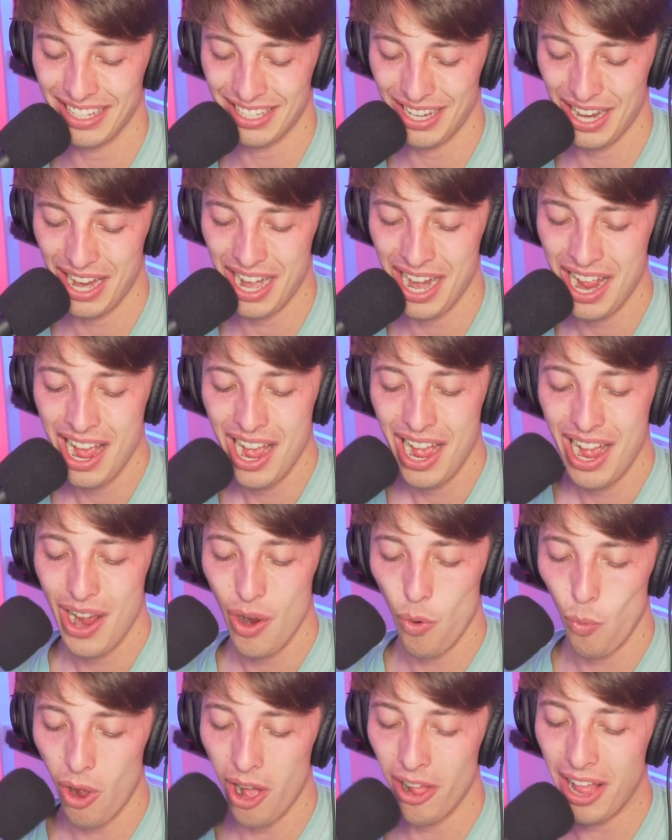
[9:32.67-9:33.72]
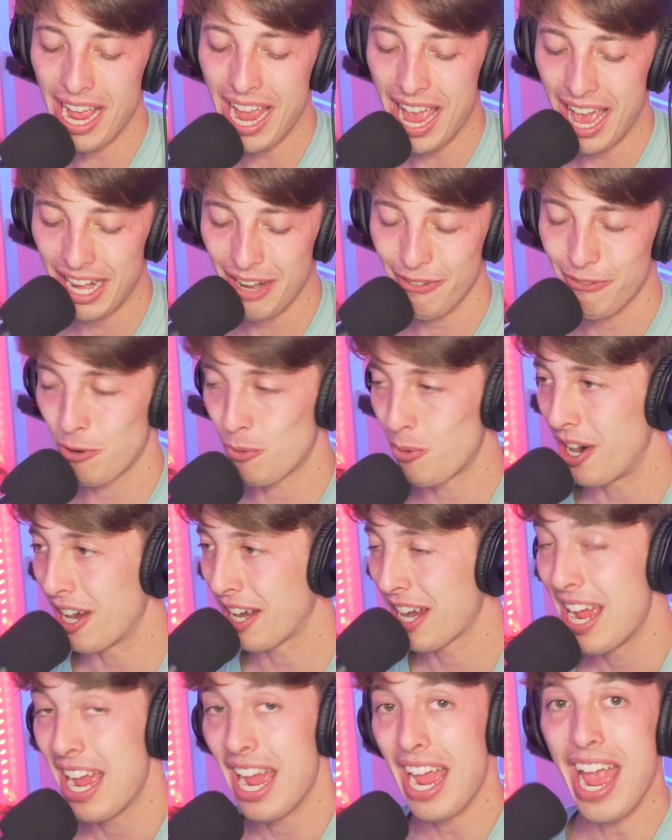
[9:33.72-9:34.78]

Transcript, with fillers: Listen while I edit for work.